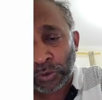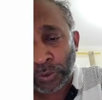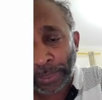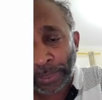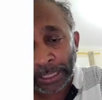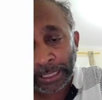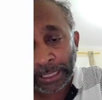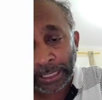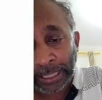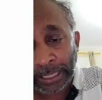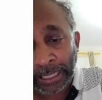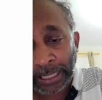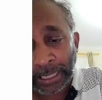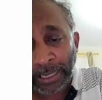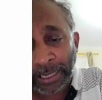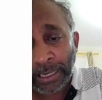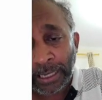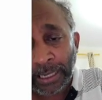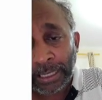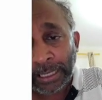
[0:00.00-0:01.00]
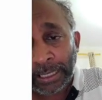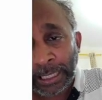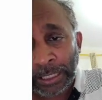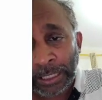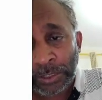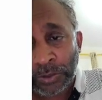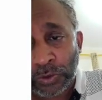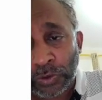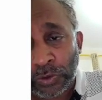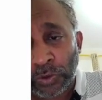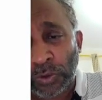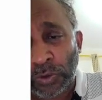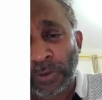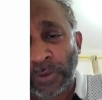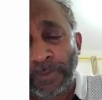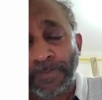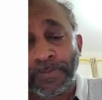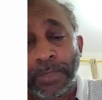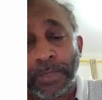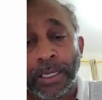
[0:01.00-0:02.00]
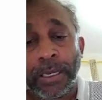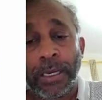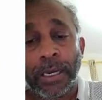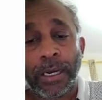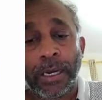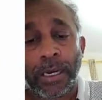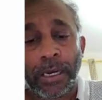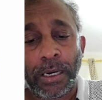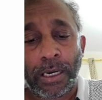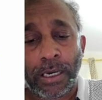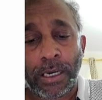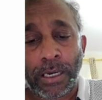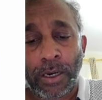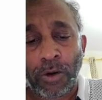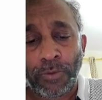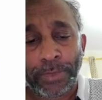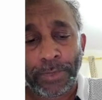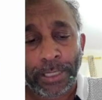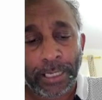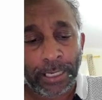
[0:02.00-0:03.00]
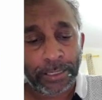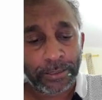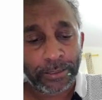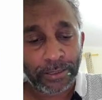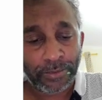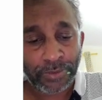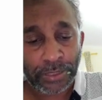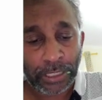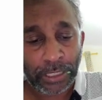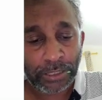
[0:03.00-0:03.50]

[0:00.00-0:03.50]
20 into how many items?